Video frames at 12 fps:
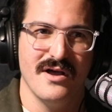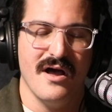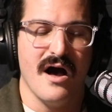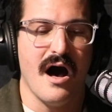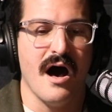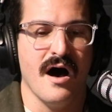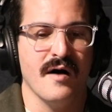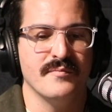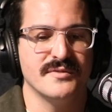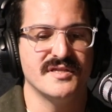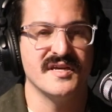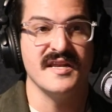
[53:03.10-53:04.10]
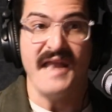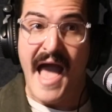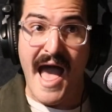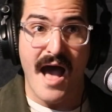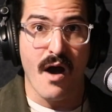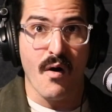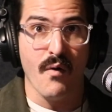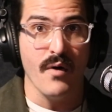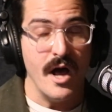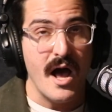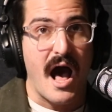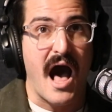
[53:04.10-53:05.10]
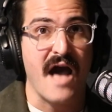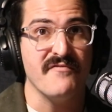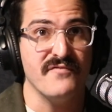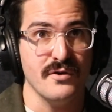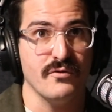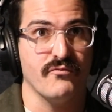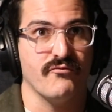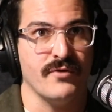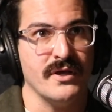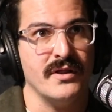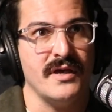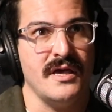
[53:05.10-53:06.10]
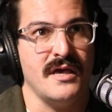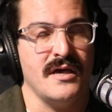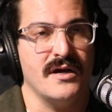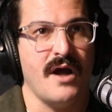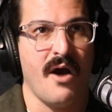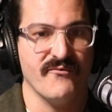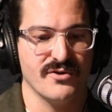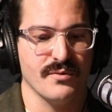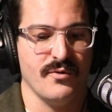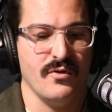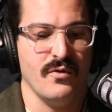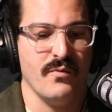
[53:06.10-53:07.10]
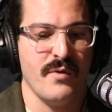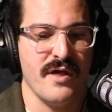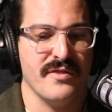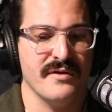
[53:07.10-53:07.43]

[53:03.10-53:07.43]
To now, I feel really comfortable with